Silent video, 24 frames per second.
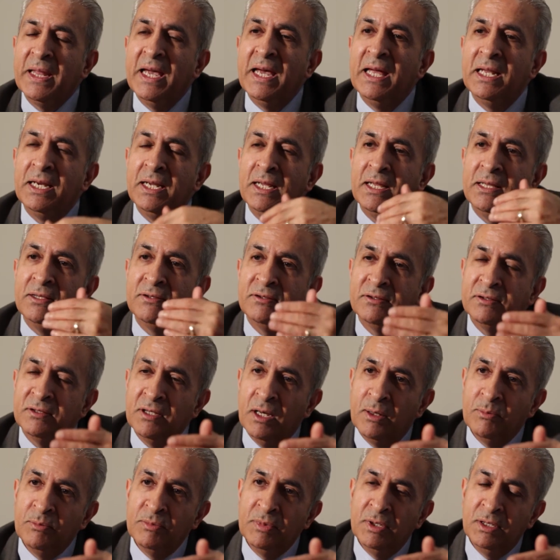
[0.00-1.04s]
and in
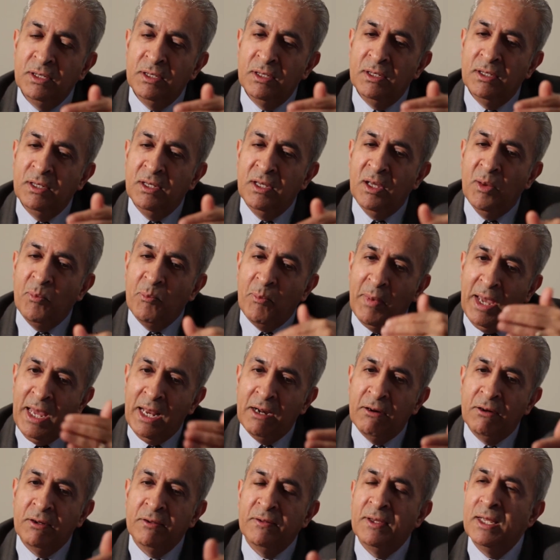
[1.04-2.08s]
some
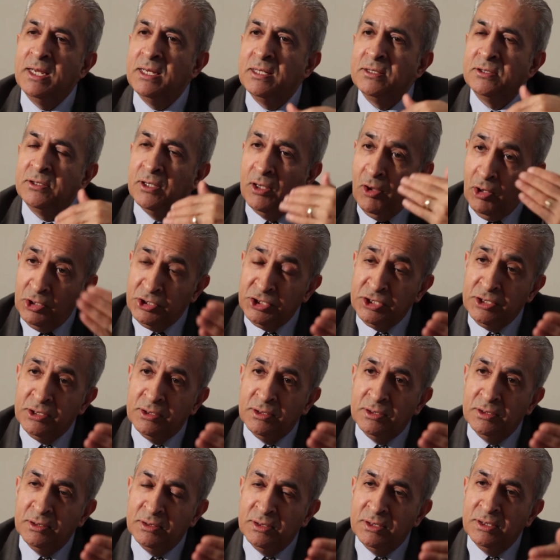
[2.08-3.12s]
manner that is
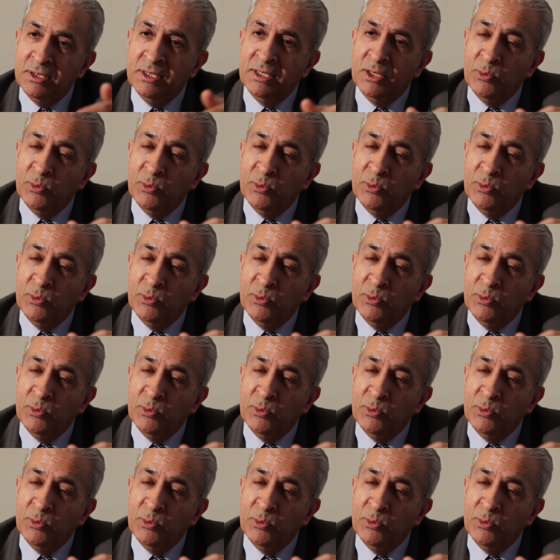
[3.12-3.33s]
logical,